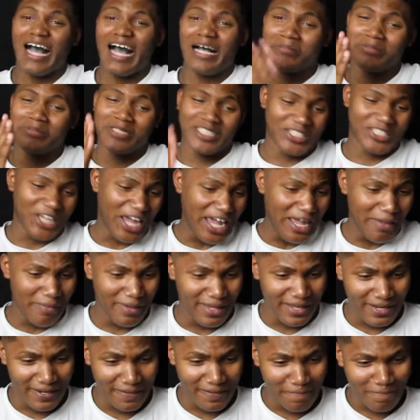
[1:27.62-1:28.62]
I'm
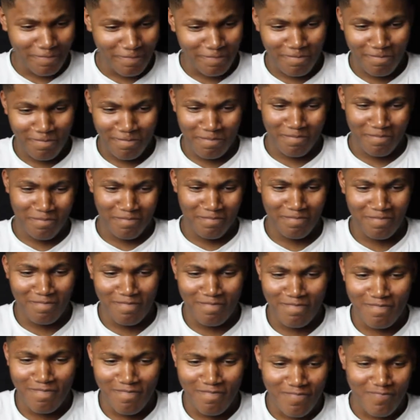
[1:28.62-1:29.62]
steaming.
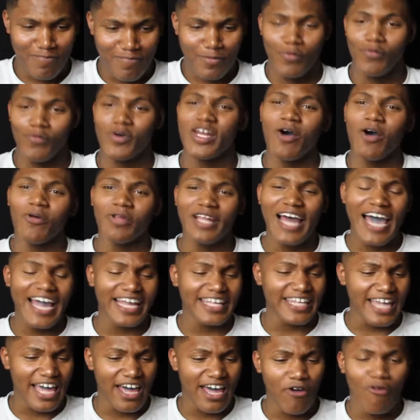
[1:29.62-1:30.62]
We don't
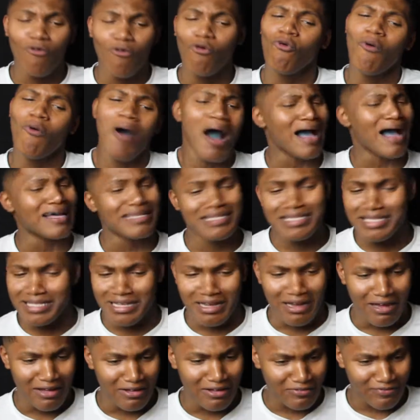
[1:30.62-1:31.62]
like that ooh-wah
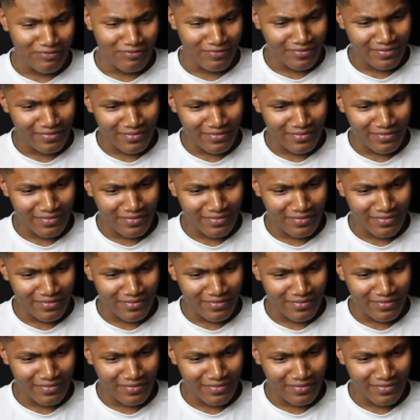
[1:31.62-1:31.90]
stuff.